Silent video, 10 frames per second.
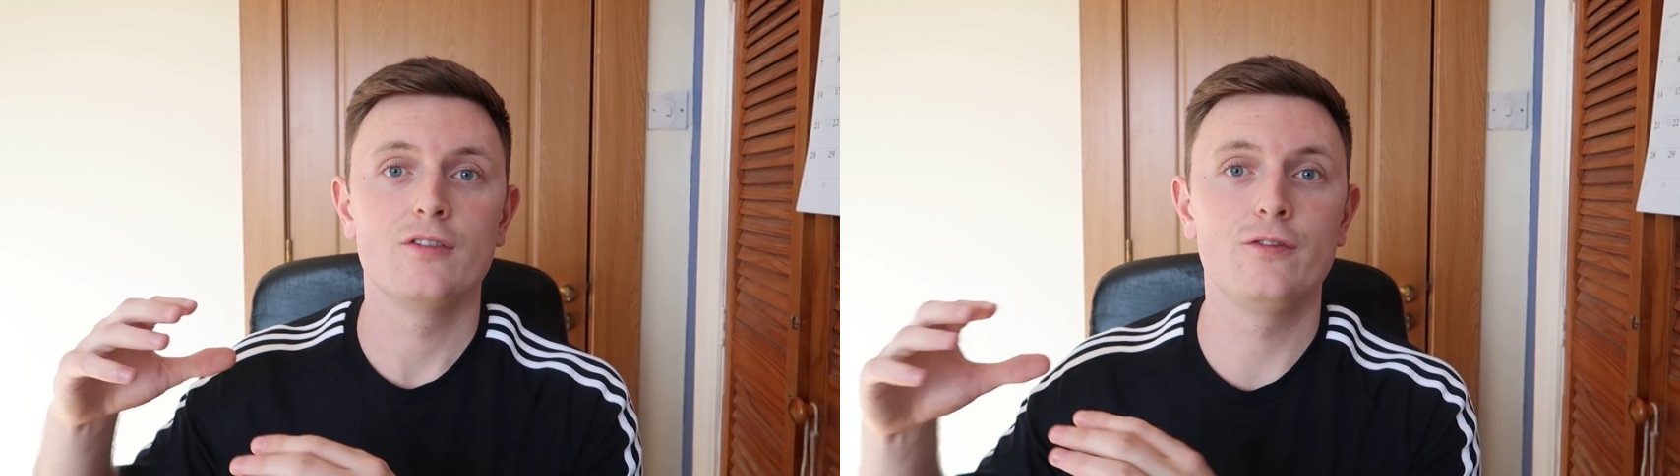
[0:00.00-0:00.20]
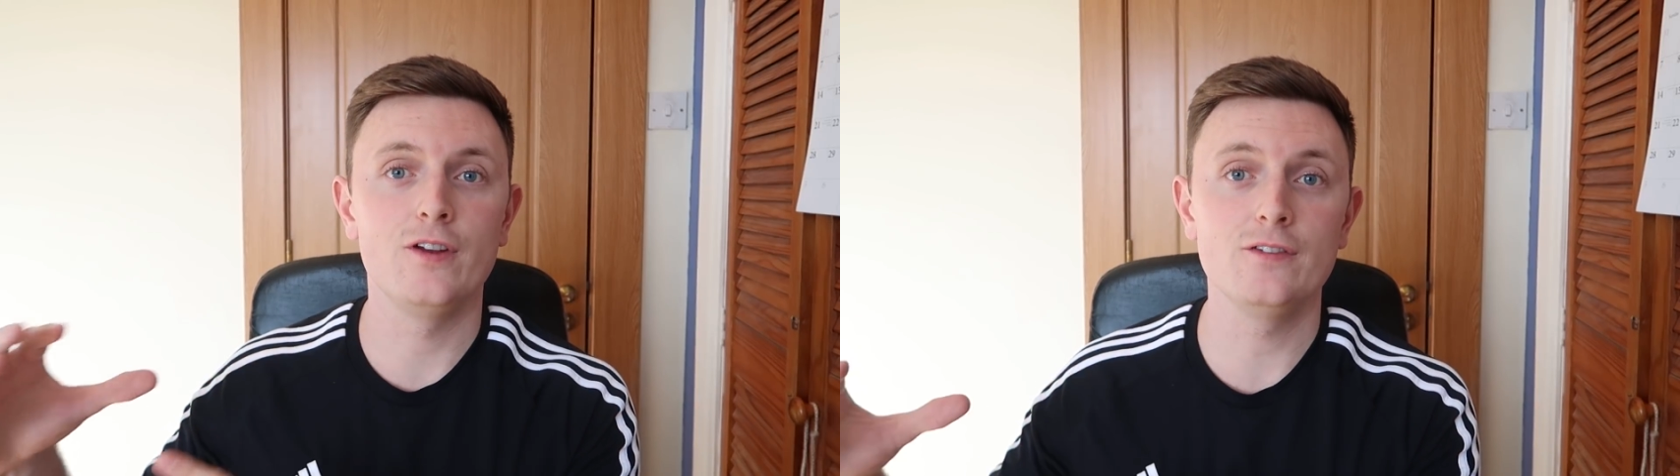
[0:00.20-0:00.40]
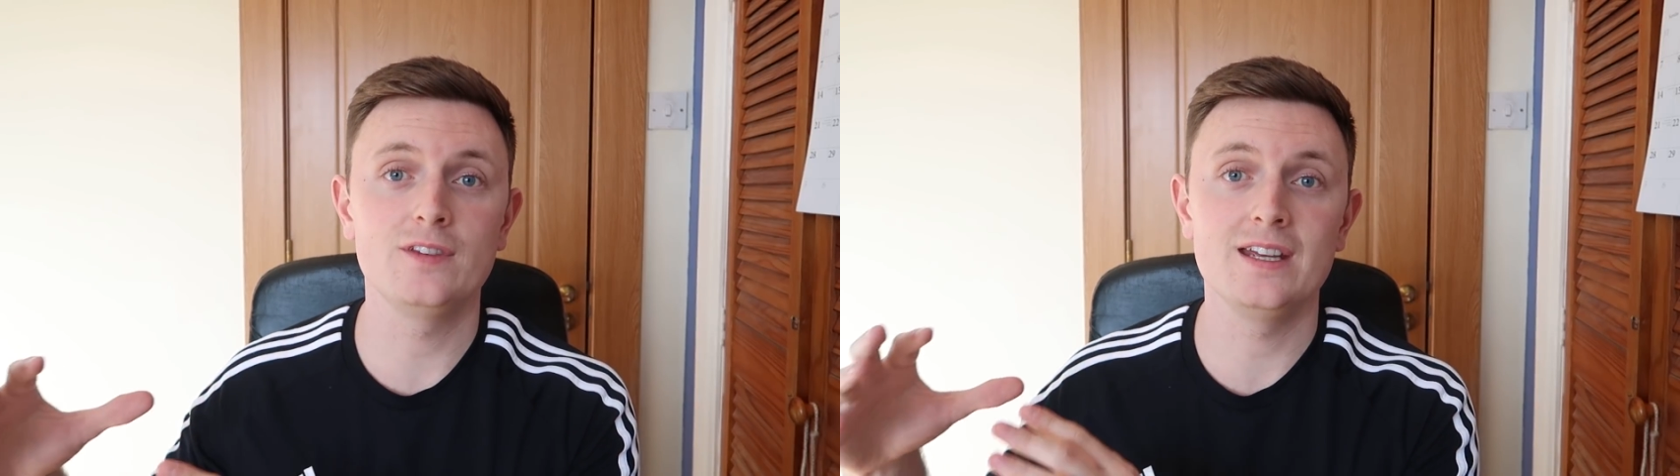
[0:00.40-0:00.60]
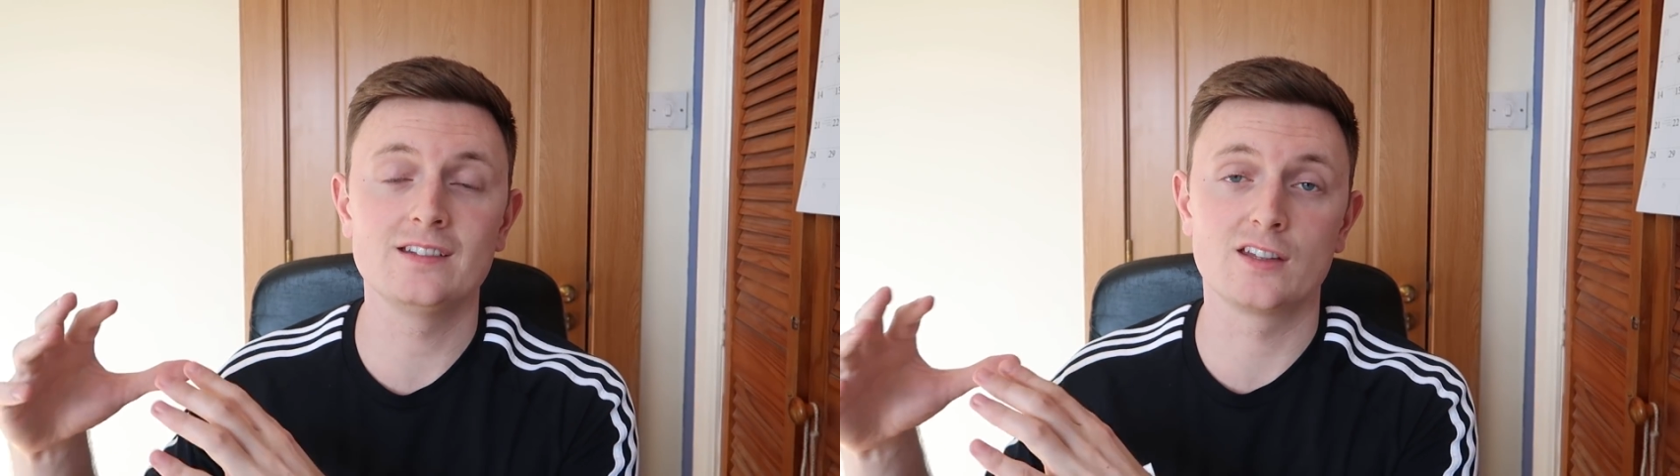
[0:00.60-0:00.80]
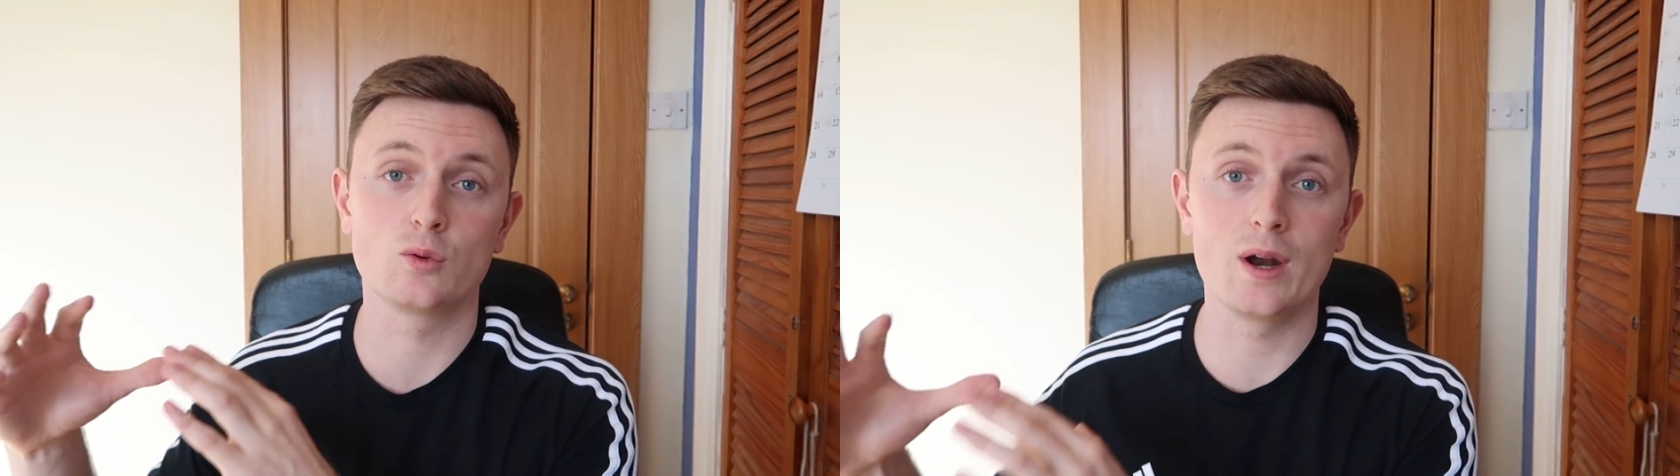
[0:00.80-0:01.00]

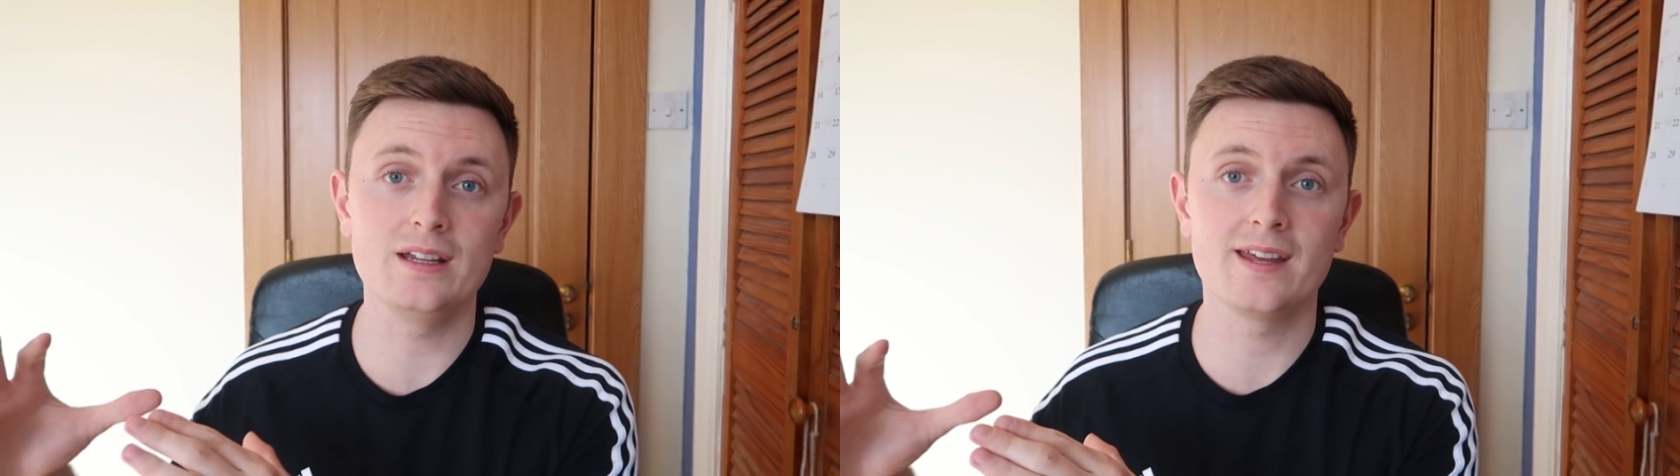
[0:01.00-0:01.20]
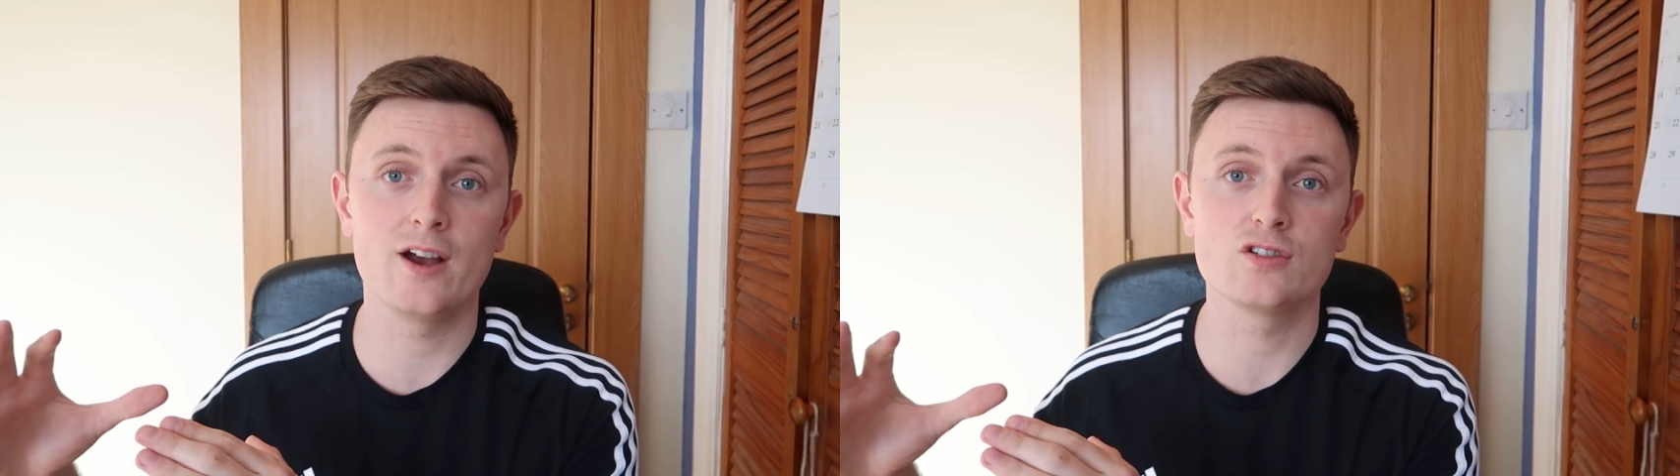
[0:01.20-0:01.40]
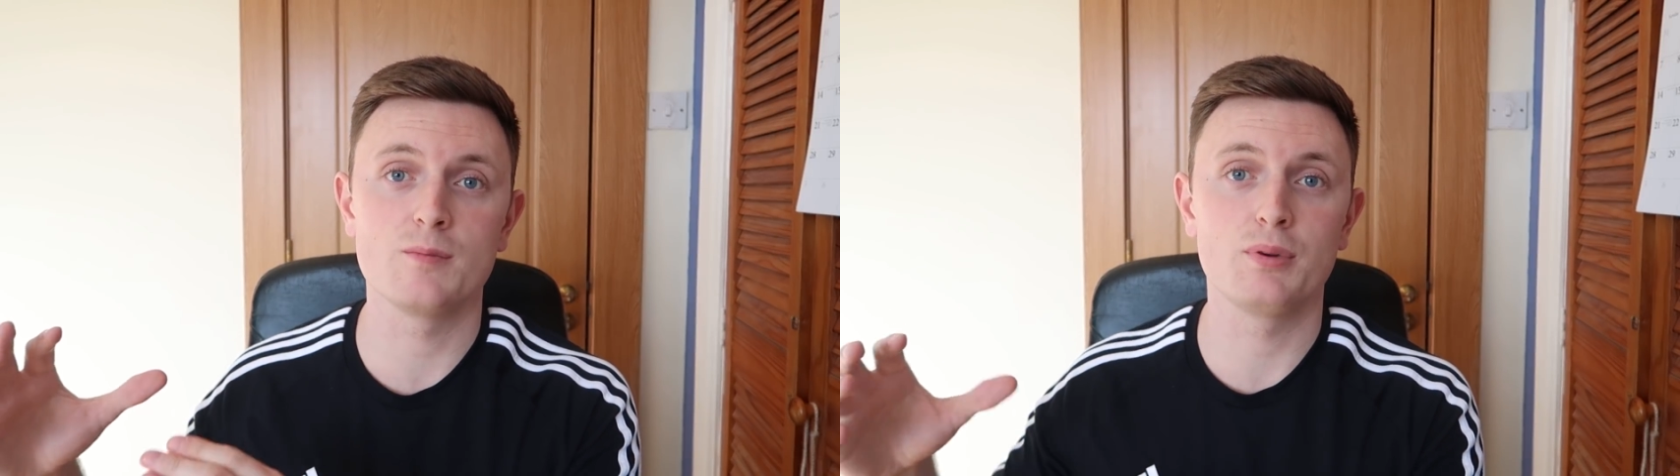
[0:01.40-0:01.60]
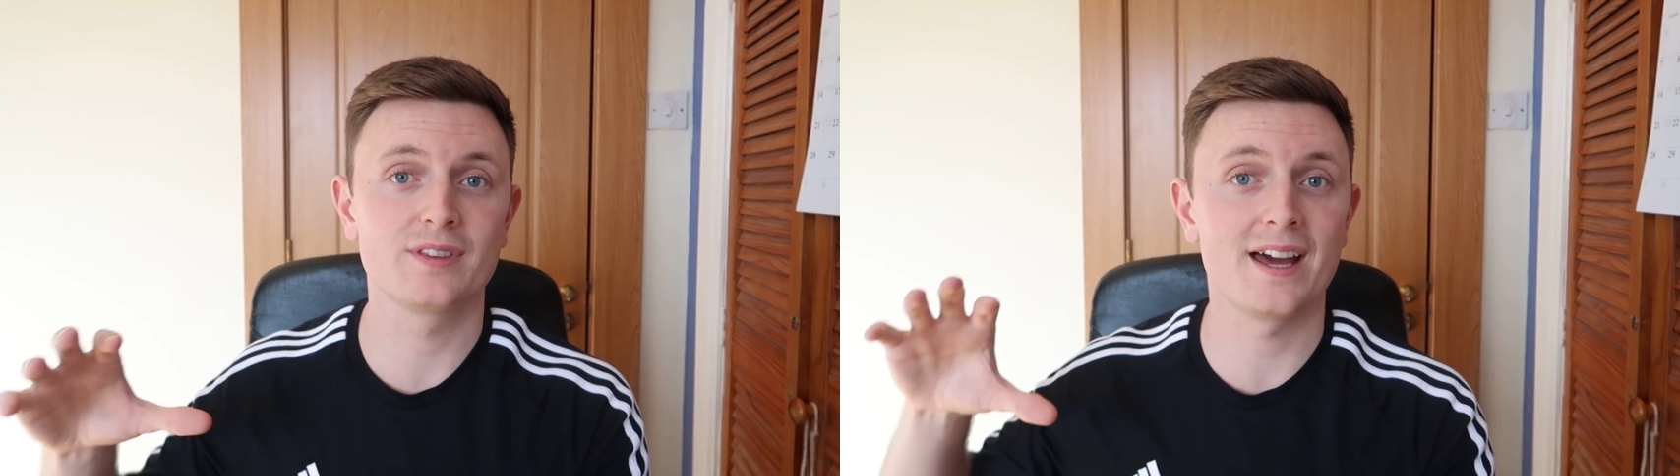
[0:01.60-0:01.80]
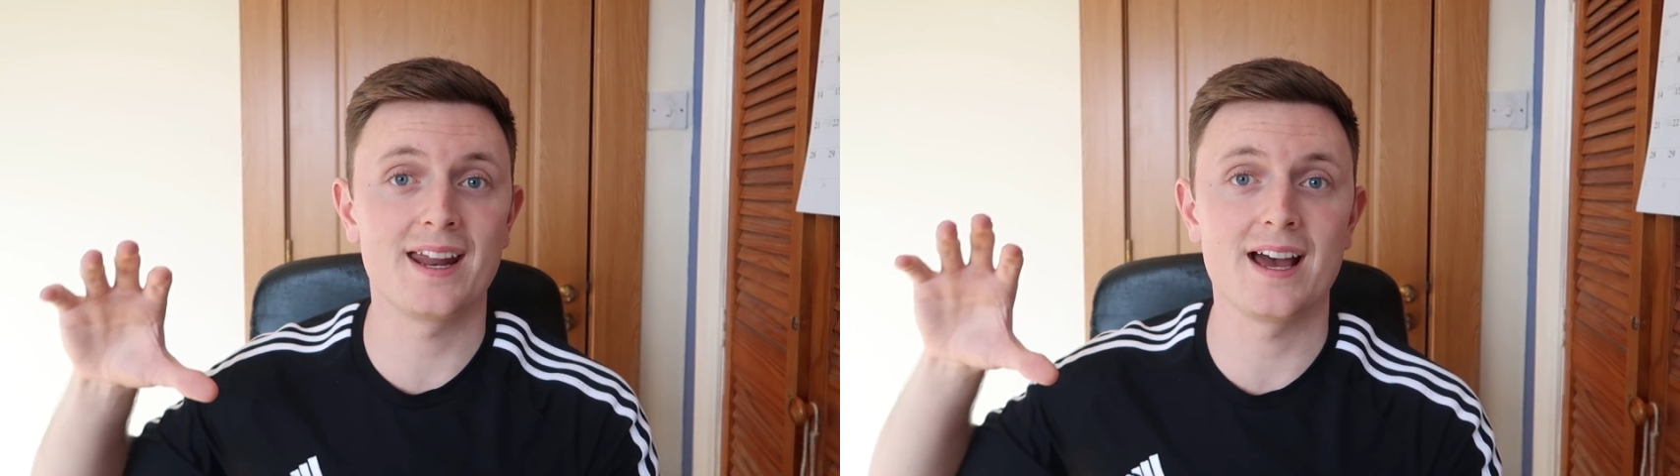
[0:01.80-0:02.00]
15 to 20,000,
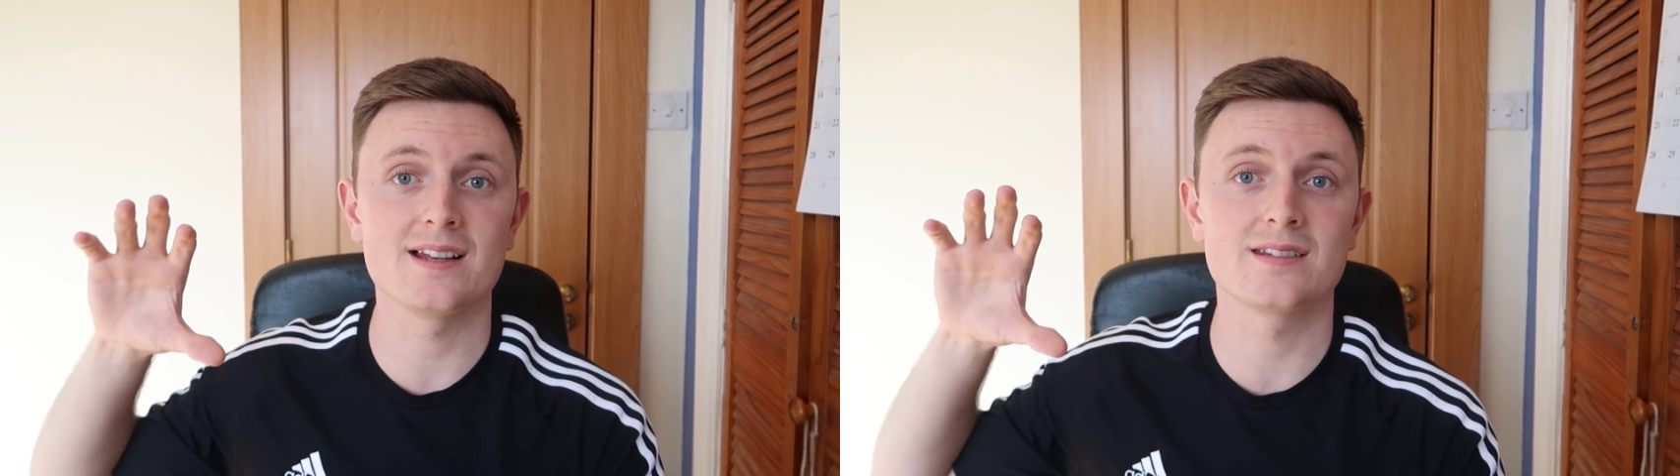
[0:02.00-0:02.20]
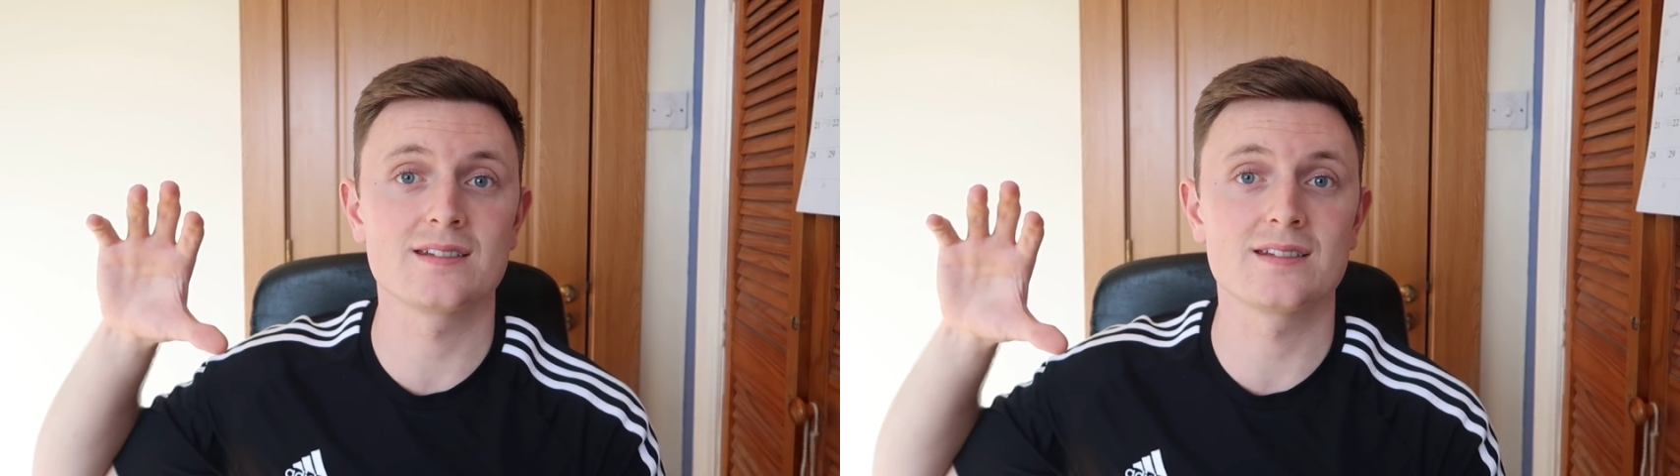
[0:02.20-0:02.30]
but that has,